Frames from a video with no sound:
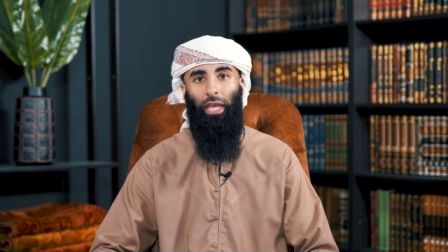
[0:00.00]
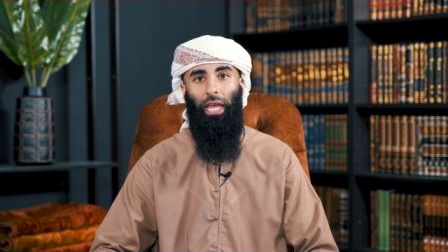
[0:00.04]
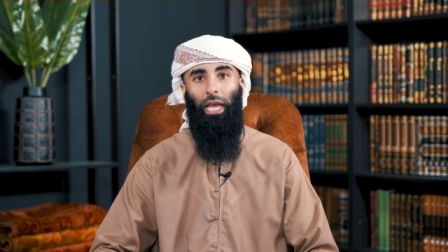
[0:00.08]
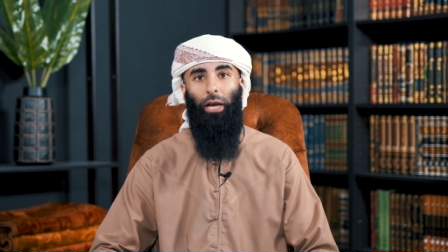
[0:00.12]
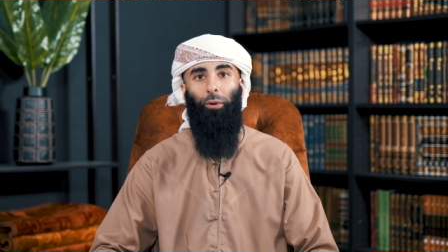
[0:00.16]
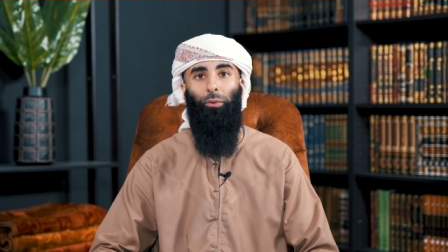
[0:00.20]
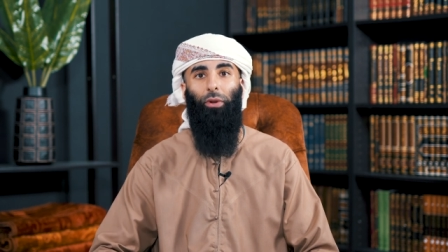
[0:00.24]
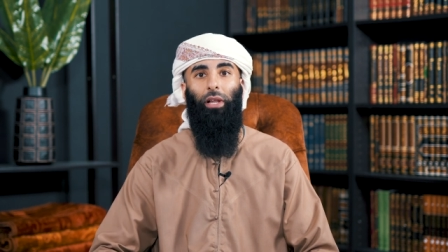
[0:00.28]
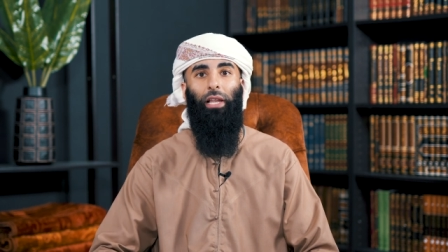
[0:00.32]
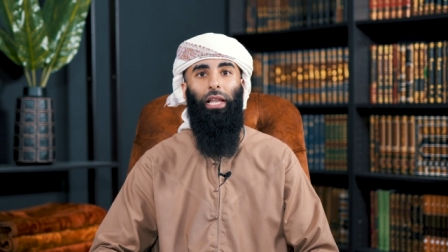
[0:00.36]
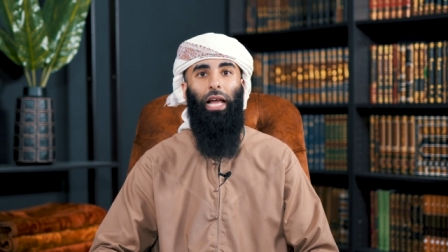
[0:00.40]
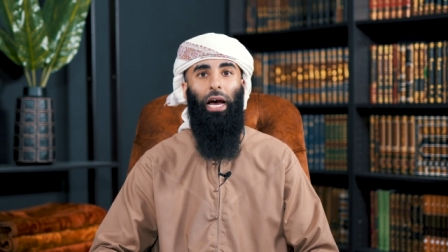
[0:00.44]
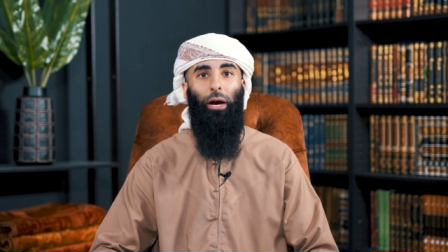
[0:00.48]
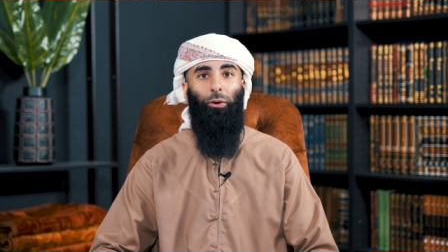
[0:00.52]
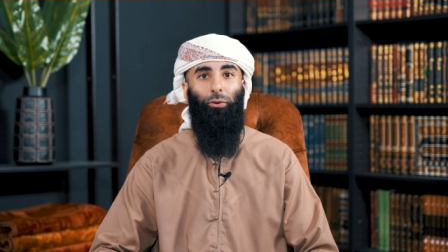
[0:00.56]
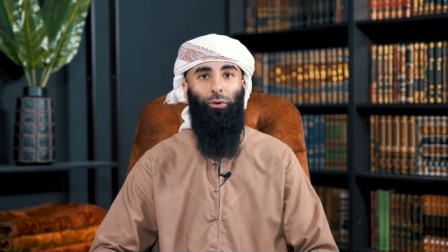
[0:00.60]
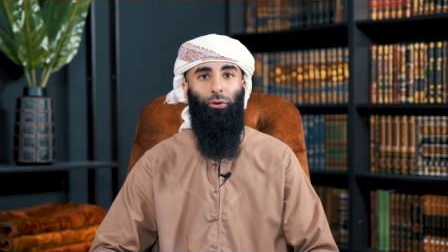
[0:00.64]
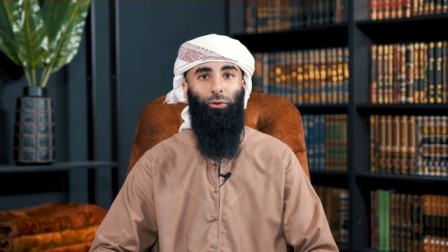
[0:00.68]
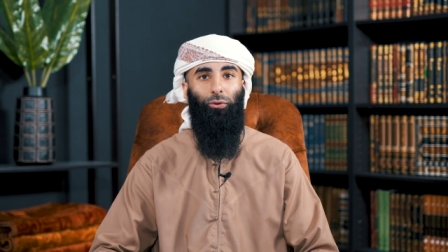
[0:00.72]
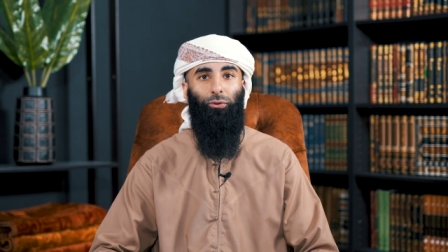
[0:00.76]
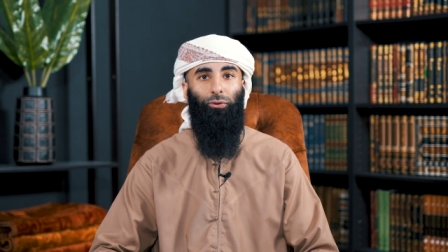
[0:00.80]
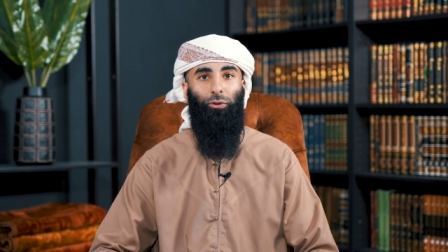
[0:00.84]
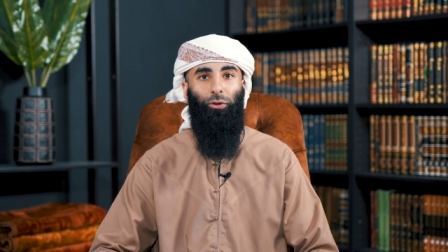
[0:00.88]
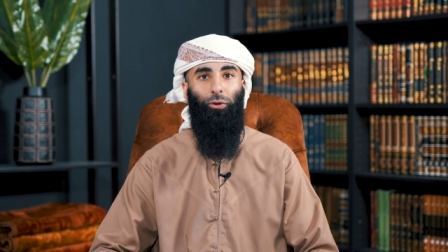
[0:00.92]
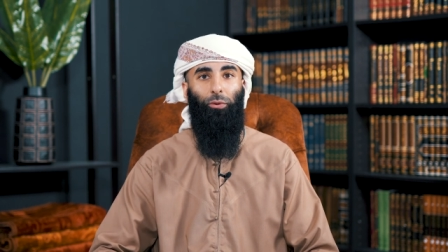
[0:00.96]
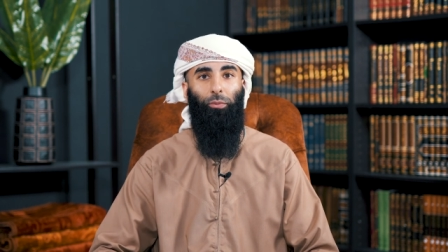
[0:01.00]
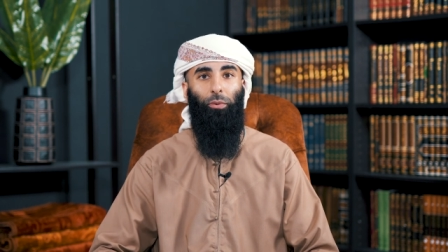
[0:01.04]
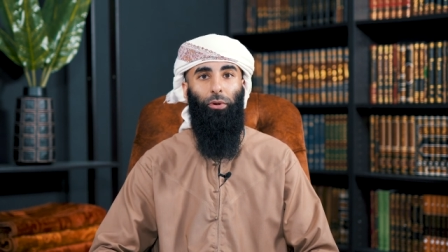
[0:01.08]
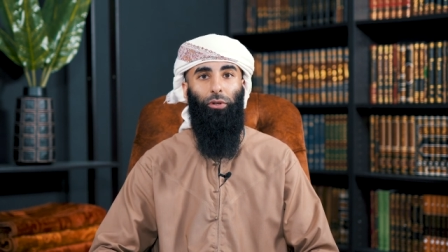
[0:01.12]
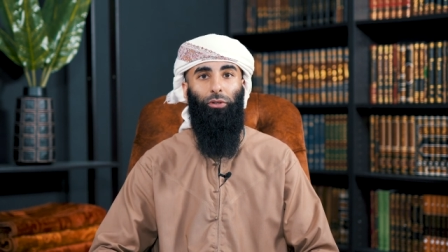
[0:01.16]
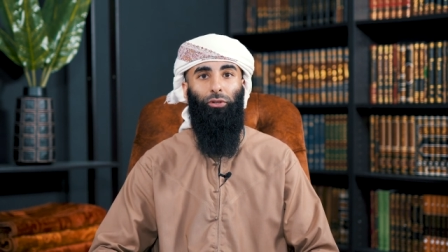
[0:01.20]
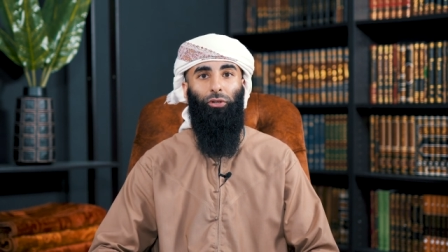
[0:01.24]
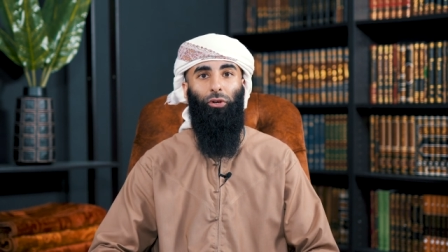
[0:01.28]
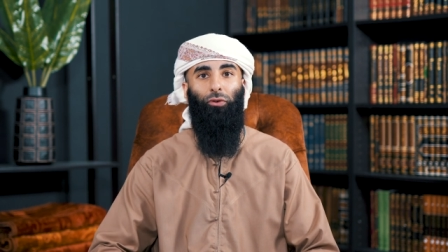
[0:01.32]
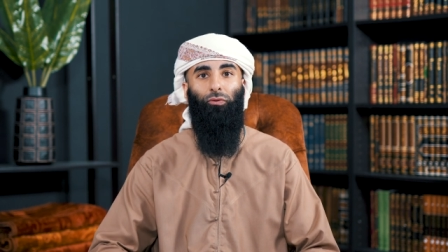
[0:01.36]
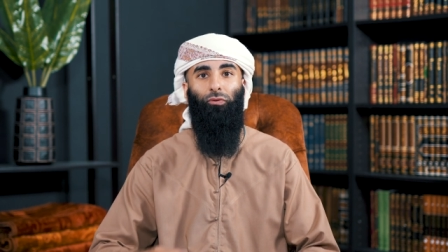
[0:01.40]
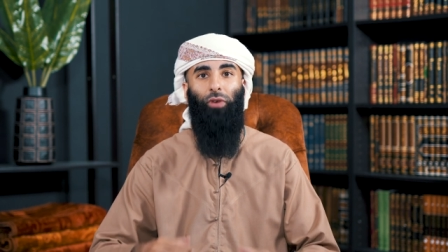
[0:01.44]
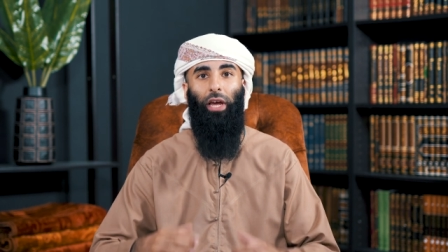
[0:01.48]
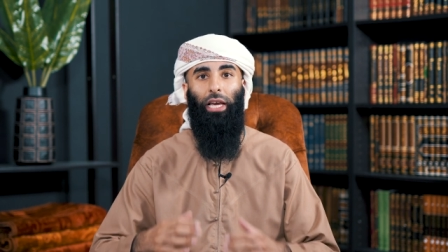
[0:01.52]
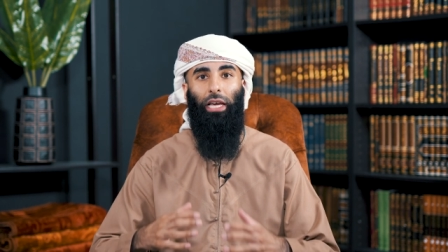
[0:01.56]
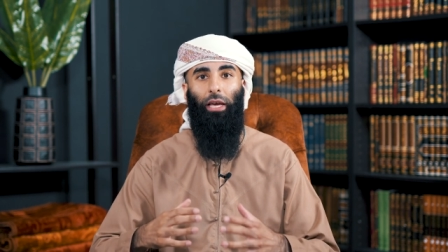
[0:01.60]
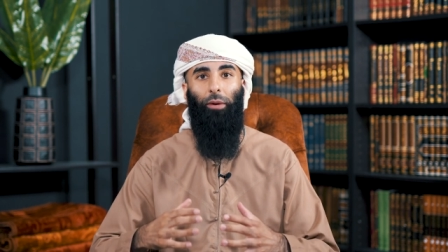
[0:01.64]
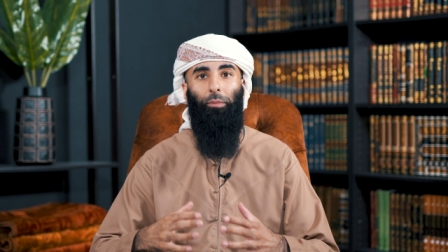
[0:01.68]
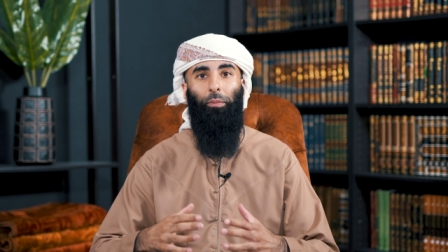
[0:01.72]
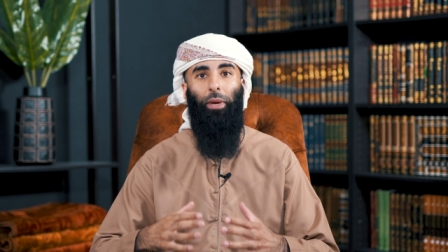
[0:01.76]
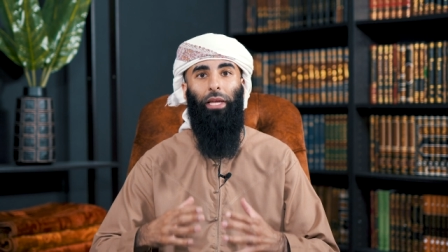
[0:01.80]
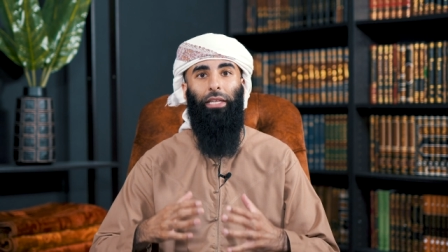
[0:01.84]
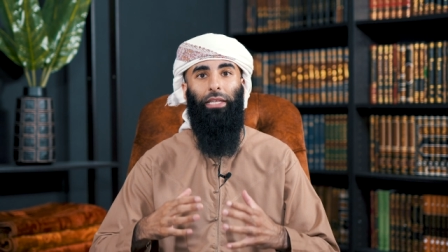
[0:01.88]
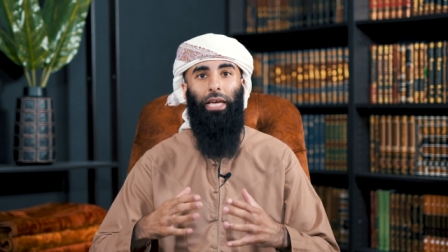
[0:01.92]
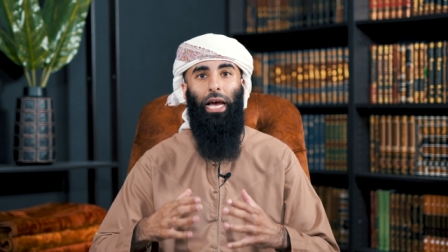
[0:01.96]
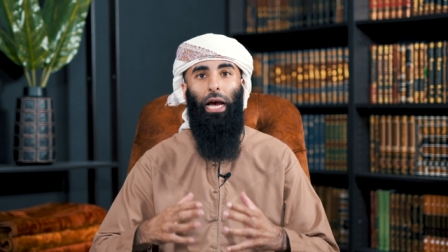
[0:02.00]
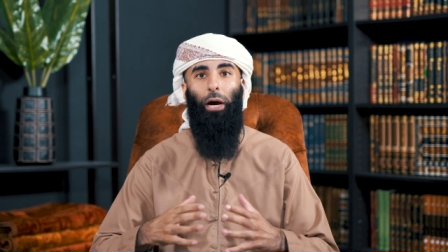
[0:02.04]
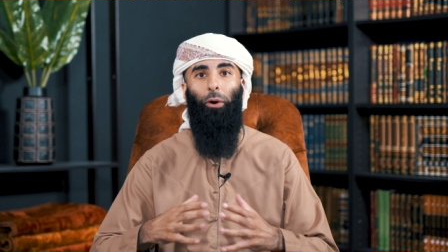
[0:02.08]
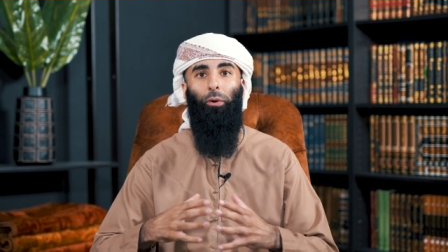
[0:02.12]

It will allow YouTube to recommend